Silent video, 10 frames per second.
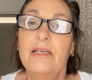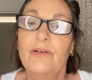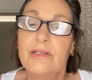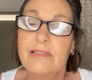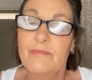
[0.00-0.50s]
you
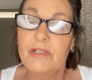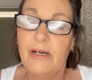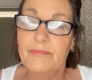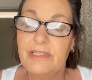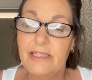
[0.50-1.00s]
know,
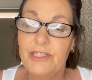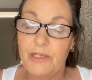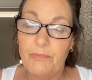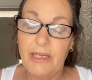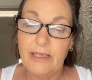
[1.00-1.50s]
sometimes the
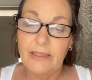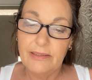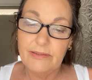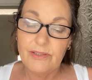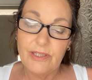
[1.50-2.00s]
shipping
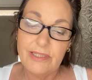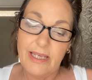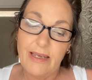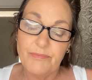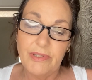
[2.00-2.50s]
to
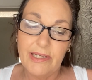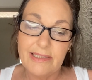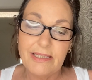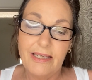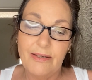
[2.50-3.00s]
get
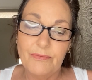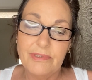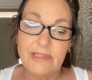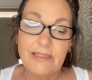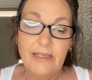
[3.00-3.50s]
products here
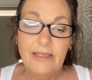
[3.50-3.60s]
was